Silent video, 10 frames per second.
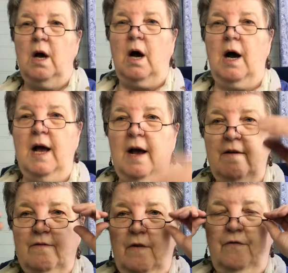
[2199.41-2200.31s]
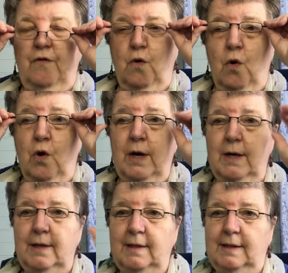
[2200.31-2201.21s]
I have four
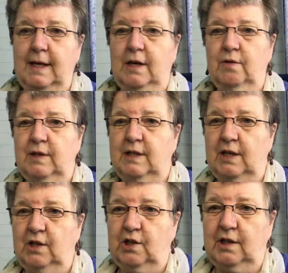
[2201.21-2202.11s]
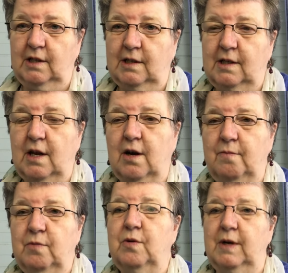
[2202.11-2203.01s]
secret stitchings that
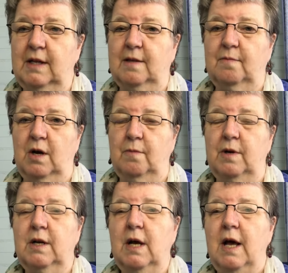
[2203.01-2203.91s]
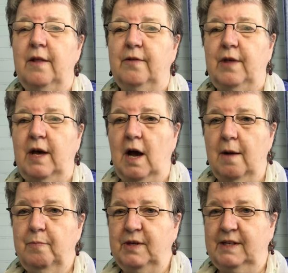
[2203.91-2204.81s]
I'm doing at the moment. They
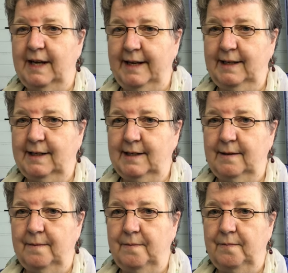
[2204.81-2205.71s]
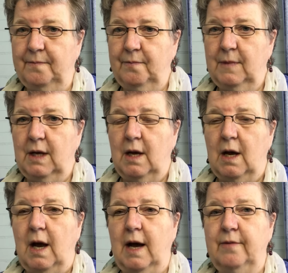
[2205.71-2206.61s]
are petites
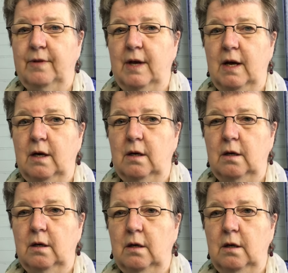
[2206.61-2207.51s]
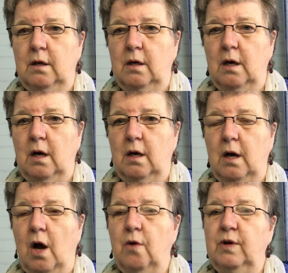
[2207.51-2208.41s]
and they're
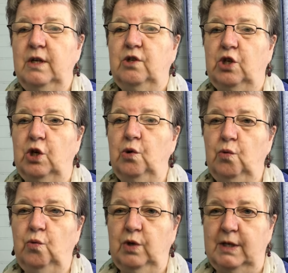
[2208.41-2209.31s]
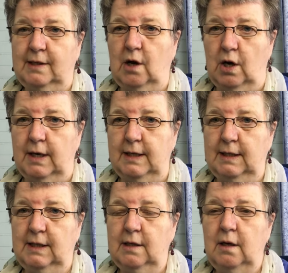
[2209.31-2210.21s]
only two
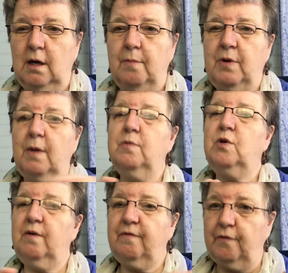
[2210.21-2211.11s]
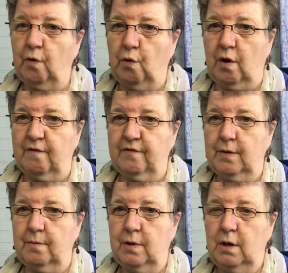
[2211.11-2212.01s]
designs, but I'm doing four of
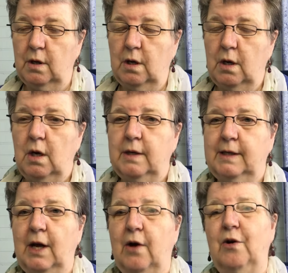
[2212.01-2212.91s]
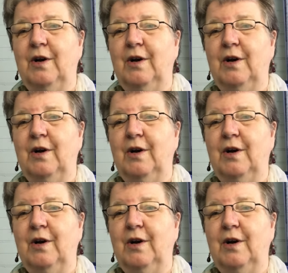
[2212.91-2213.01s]
them. So